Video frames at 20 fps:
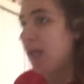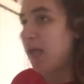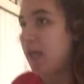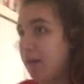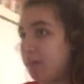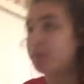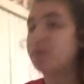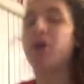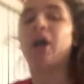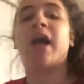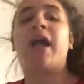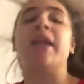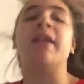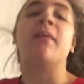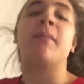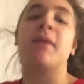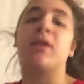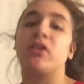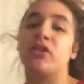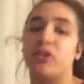and I'm trying to
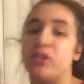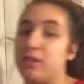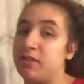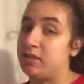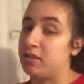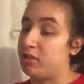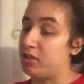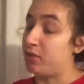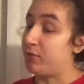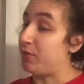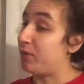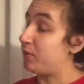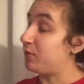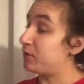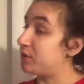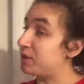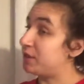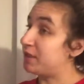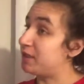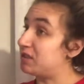make sure she's in a good mood
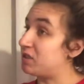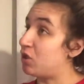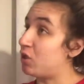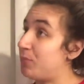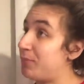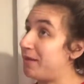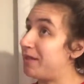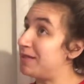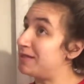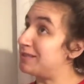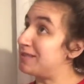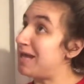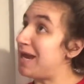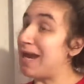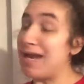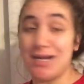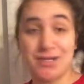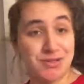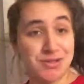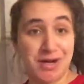when she gets home because
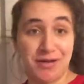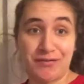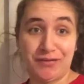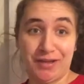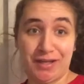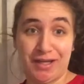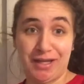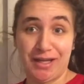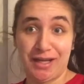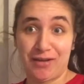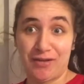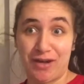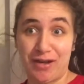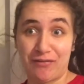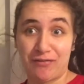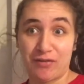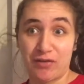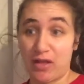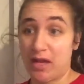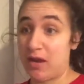I do not feel like getting yelled
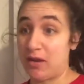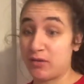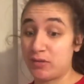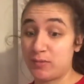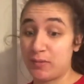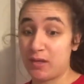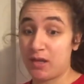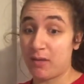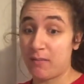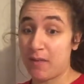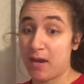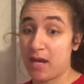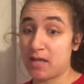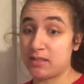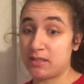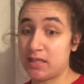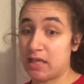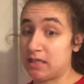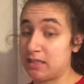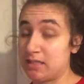at for the house being a
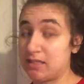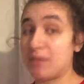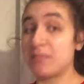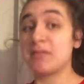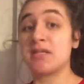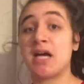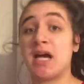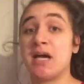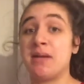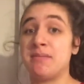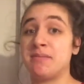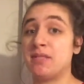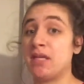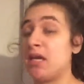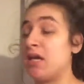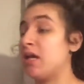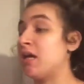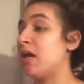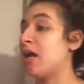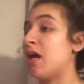mess. Sometimes
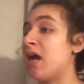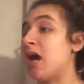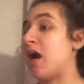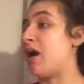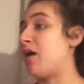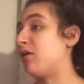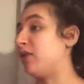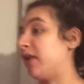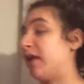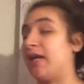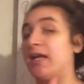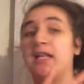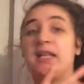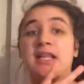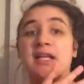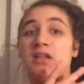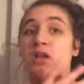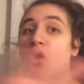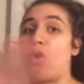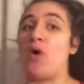I'll like
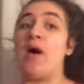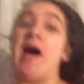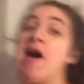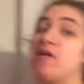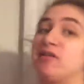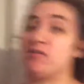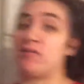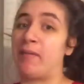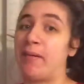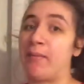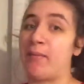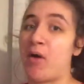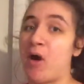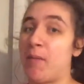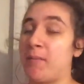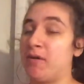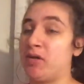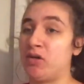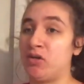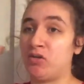clean the whole house for my mom and